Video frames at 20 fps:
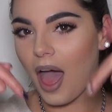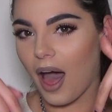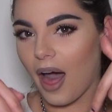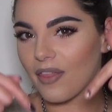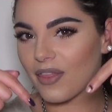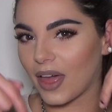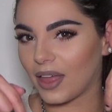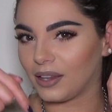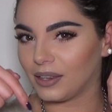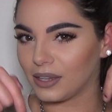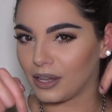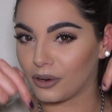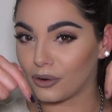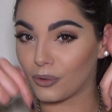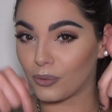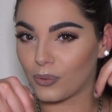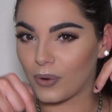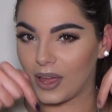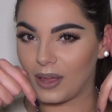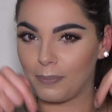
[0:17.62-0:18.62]
on that
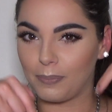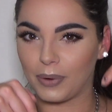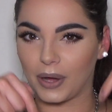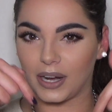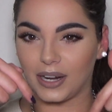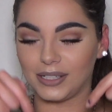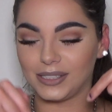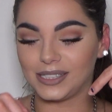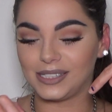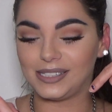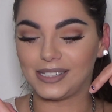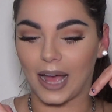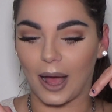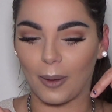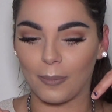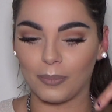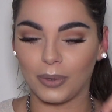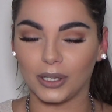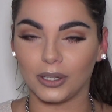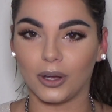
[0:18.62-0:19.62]
little red button
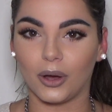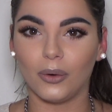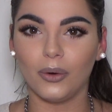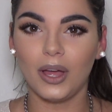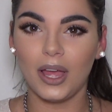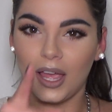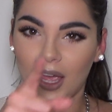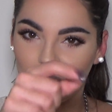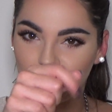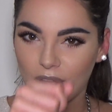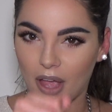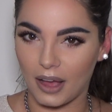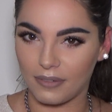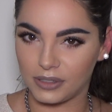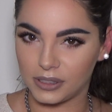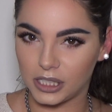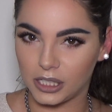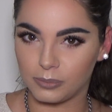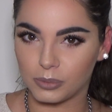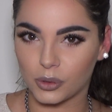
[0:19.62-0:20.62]
down below if you
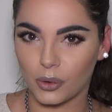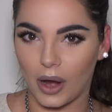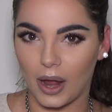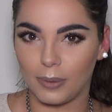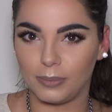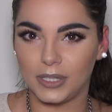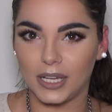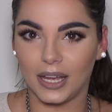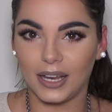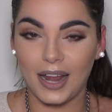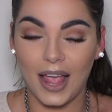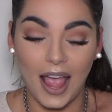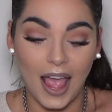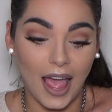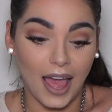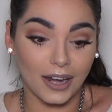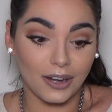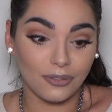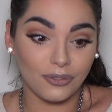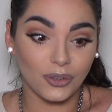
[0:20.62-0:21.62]
haven't subscribed yet.
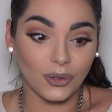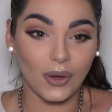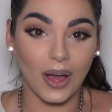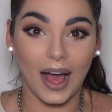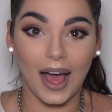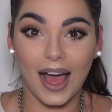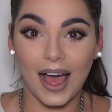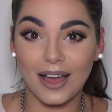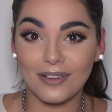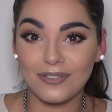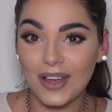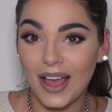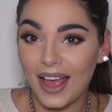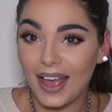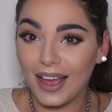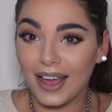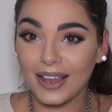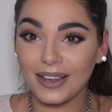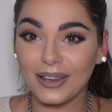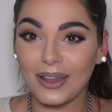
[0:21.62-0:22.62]
And if you have,
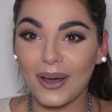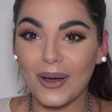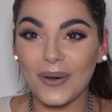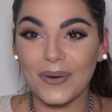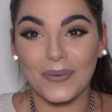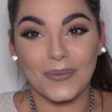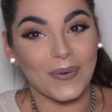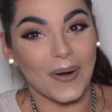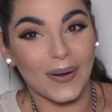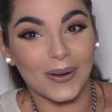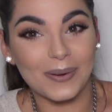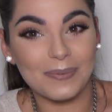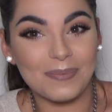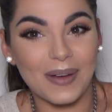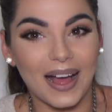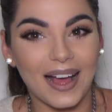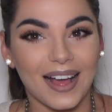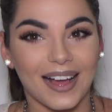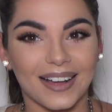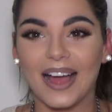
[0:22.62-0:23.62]
hello, welcome
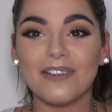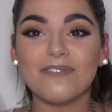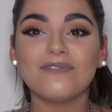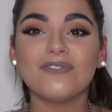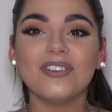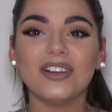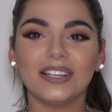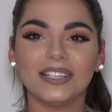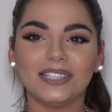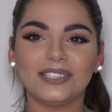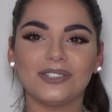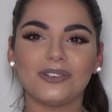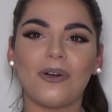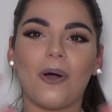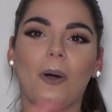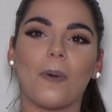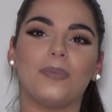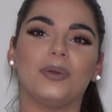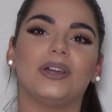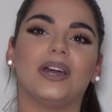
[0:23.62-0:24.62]
back. I really do
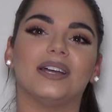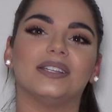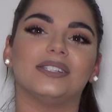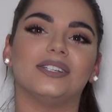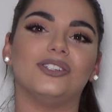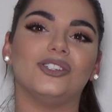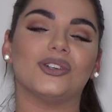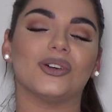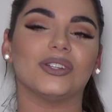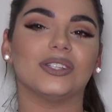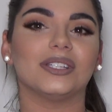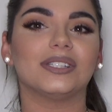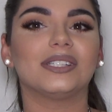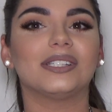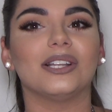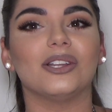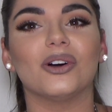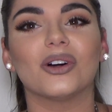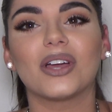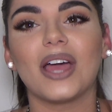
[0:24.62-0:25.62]
hope you guys enjoy this
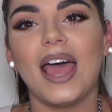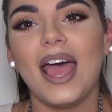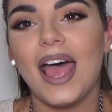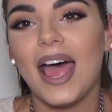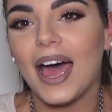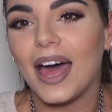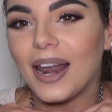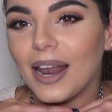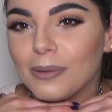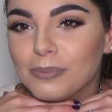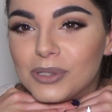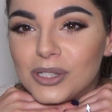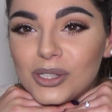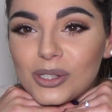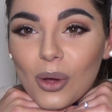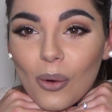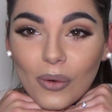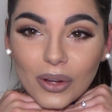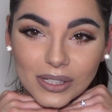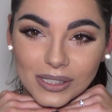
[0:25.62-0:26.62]
look and I'm
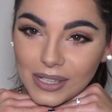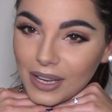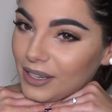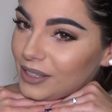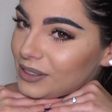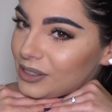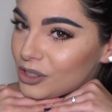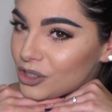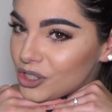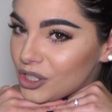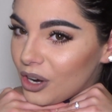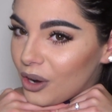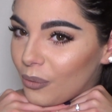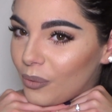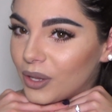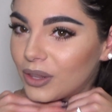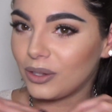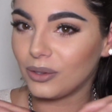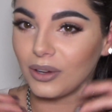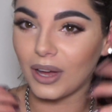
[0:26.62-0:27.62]
so excited to share
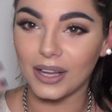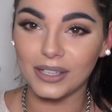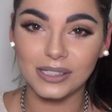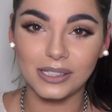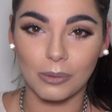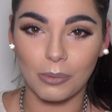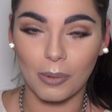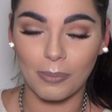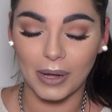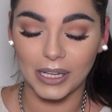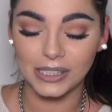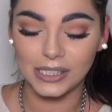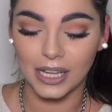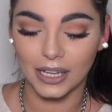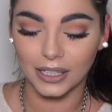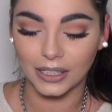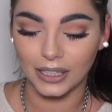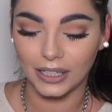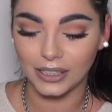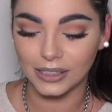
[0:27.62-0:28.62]
with you guys some of my
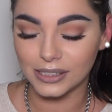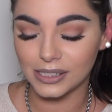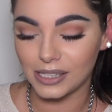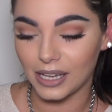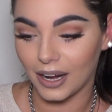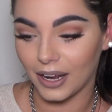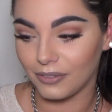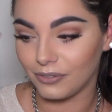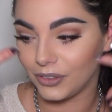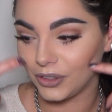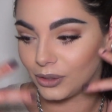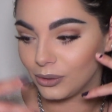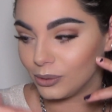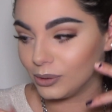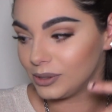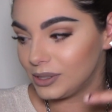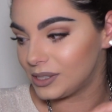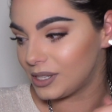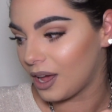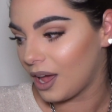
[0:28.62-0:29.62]
techniques that I've
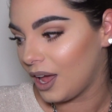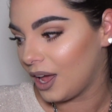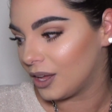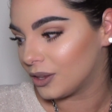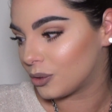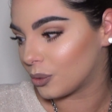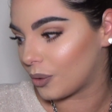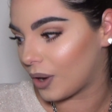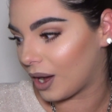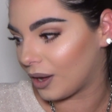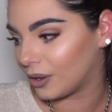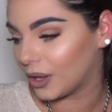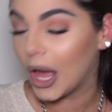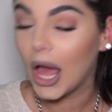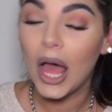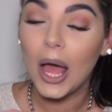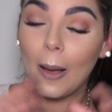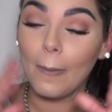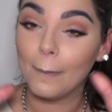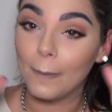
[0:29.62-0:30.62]
used throughout
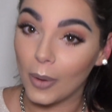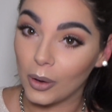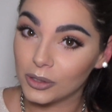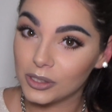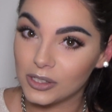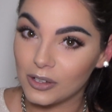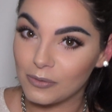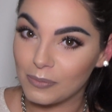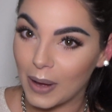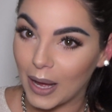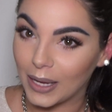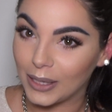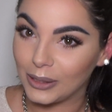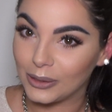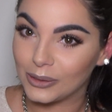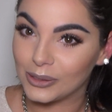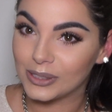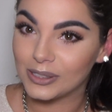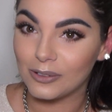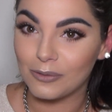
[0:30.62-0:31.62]
most of my
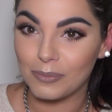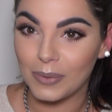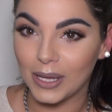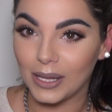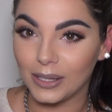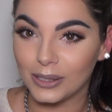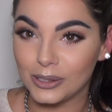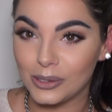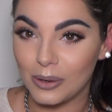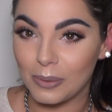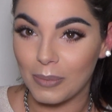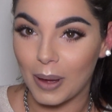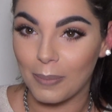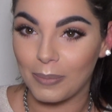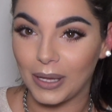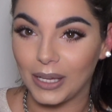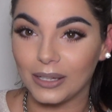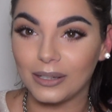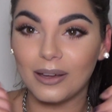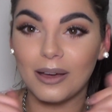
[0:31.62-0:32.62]
years of doing my
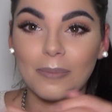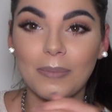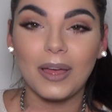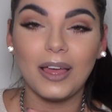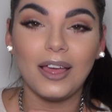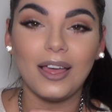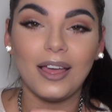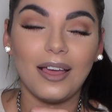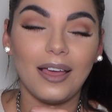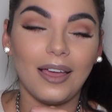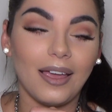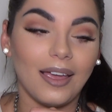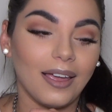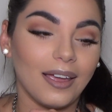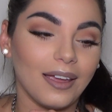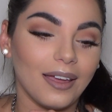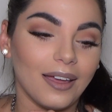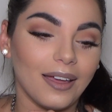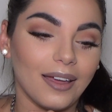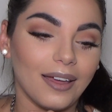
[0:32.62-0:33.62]
makeup.
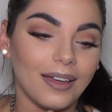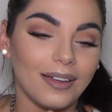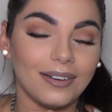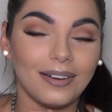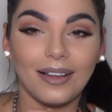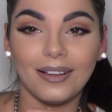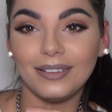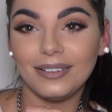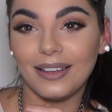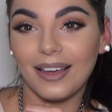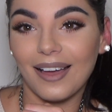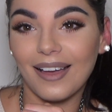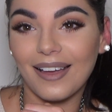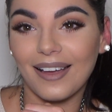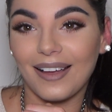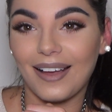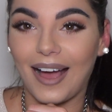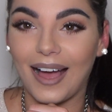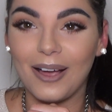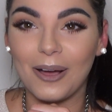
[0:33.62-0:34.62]
And
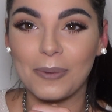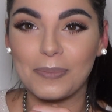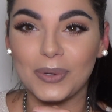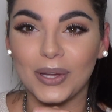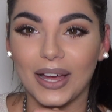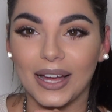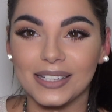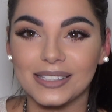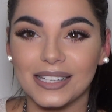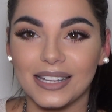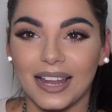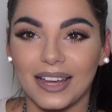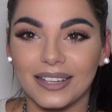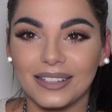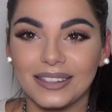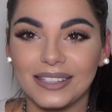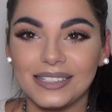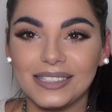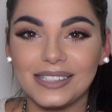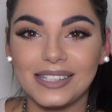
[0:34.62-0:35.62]
yeah, I hope you guys
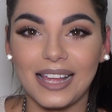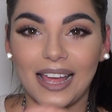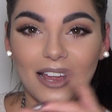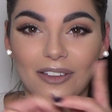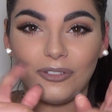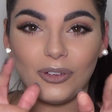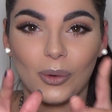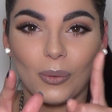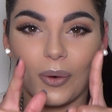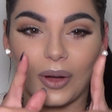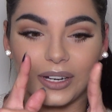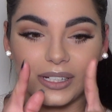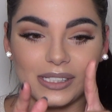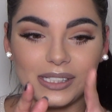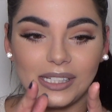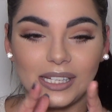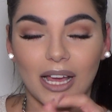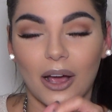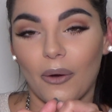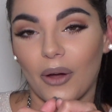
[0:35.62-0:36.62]
like this. If you want to
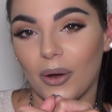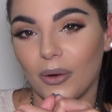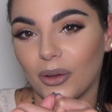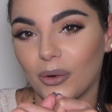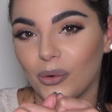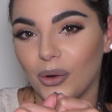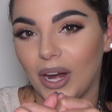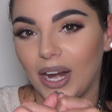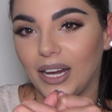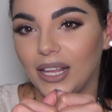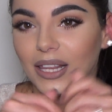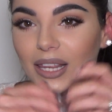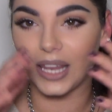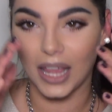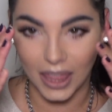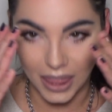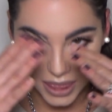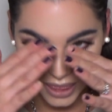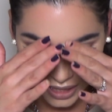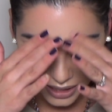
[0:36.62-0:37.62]
see how I created
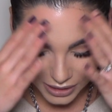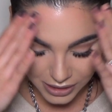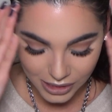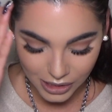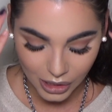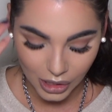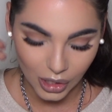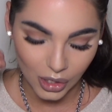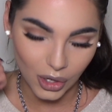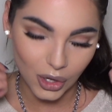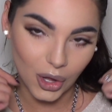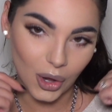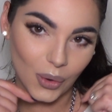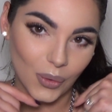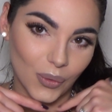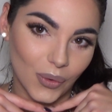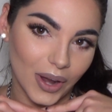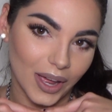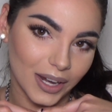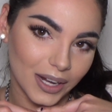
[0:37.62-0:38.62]
this look
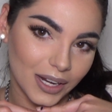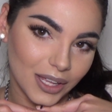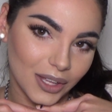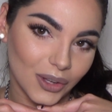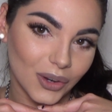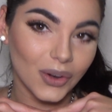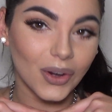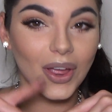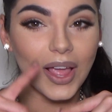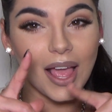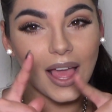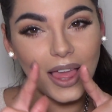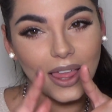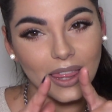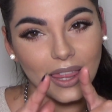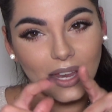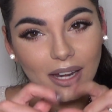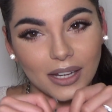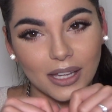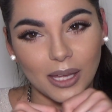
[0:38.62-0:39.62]
right here,
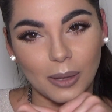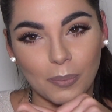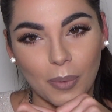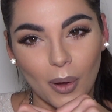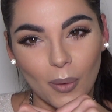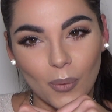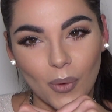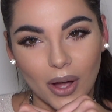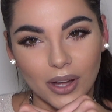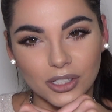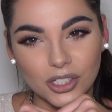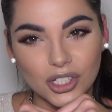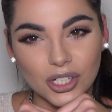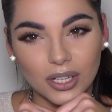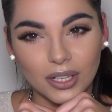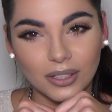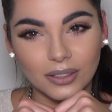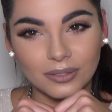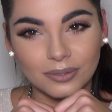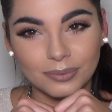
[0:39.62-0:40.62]
then keep on
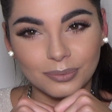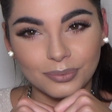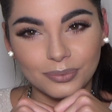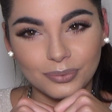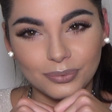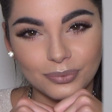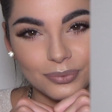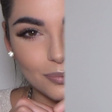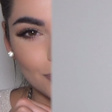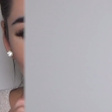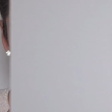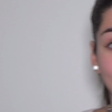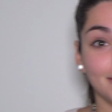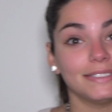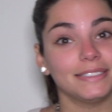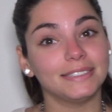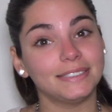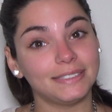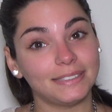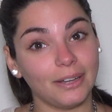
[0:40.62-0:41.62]
watching.
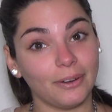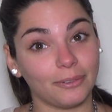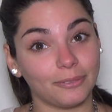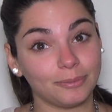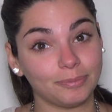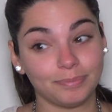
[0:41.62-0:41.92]
So